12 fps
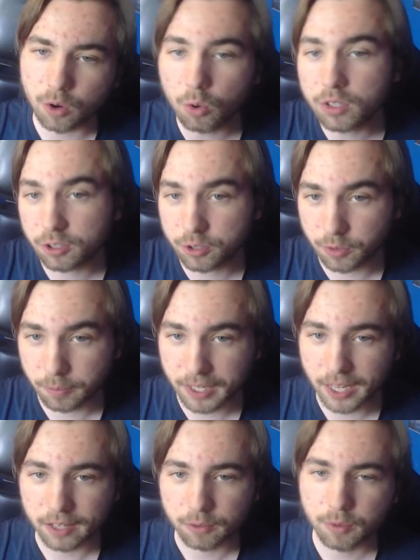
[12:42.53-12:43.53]
orders we're
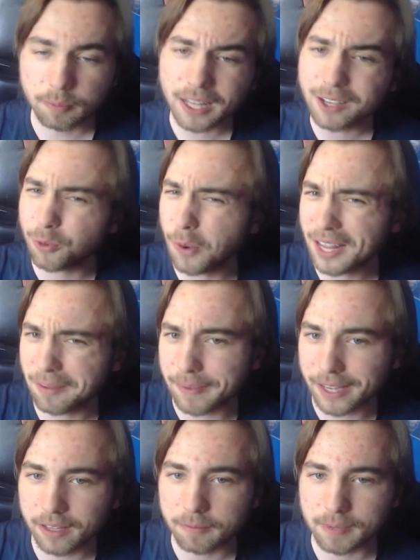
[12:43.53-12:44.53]
playing. We're playing quite a
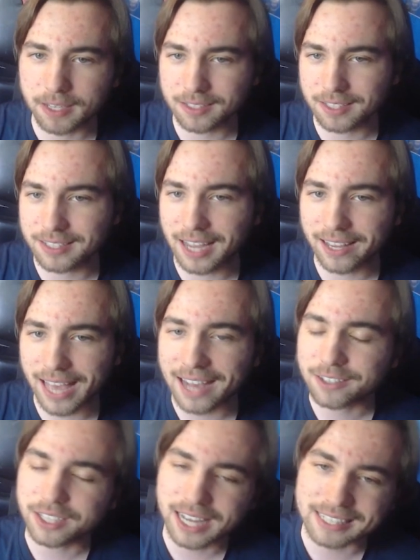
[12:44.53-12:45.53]
bit because this deck
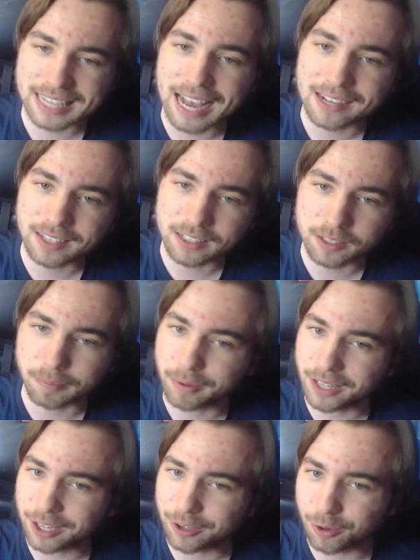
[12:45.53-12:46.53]
actually has access to
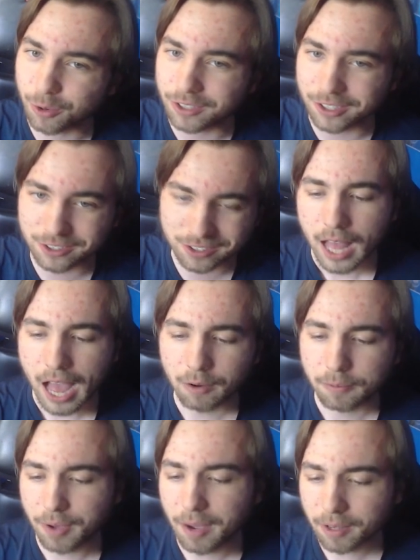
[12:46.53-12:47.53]
pretty good orders.
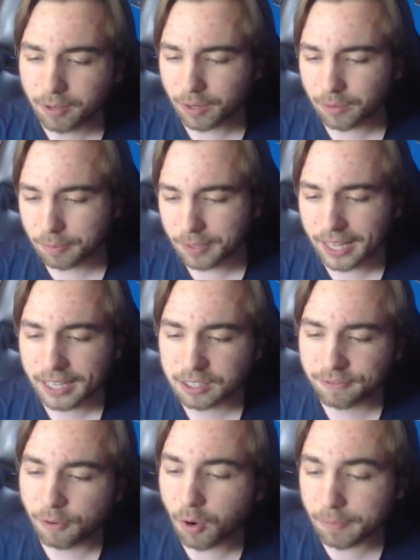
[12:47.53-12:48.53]
Our primary one we're playing
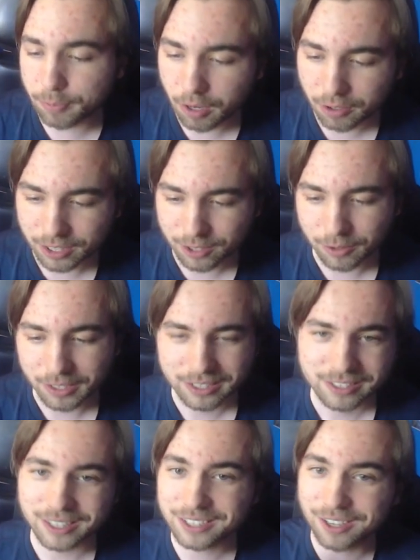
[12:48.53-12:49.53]
is 4 Broken
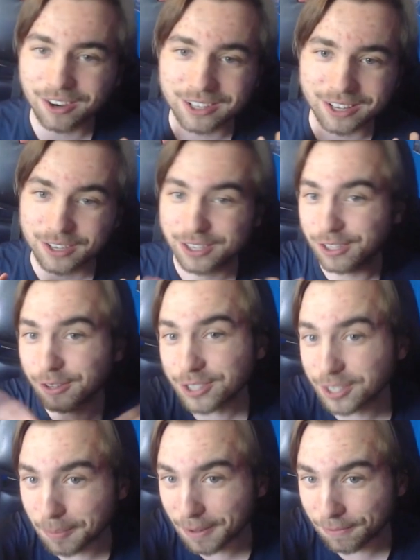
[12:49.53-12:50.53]
Toys. This card
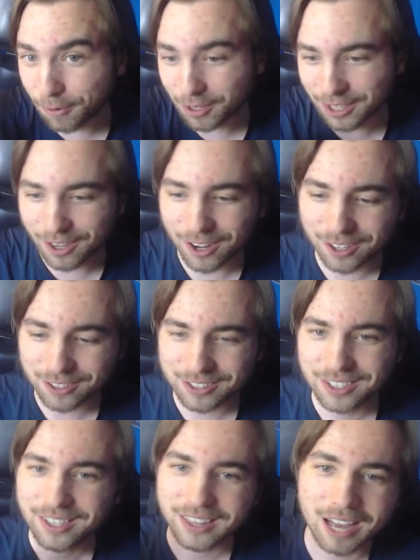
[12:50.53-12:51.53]
used to be
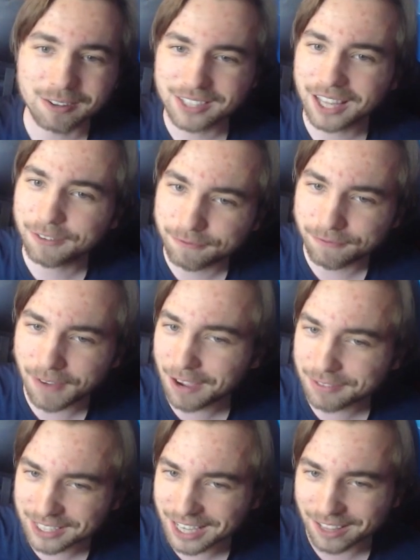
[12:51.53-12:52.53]
$40. Now it's like
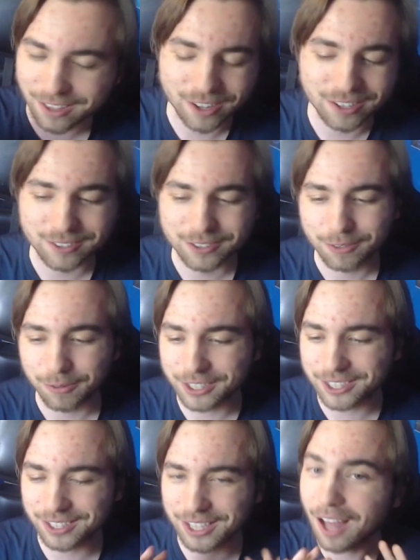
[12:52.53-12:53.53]
$5 to $10,
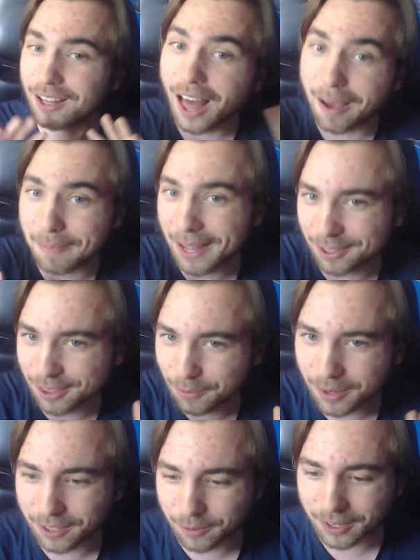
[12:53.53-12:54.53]
which is a lot better than
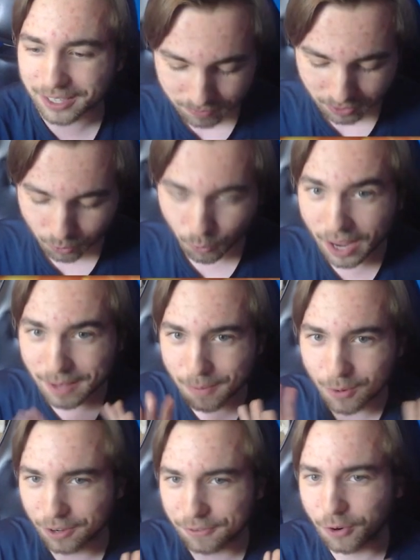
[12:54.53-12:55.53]
what it was. Way
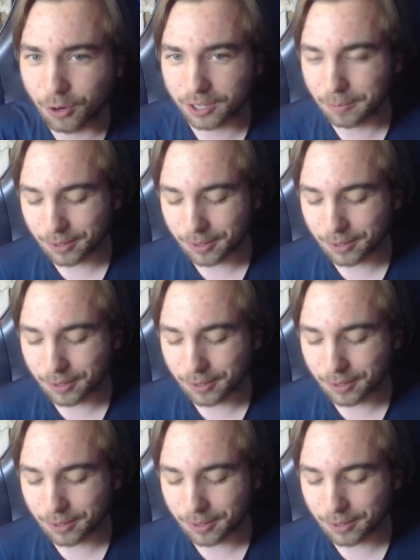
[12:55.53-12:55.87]
more affordable.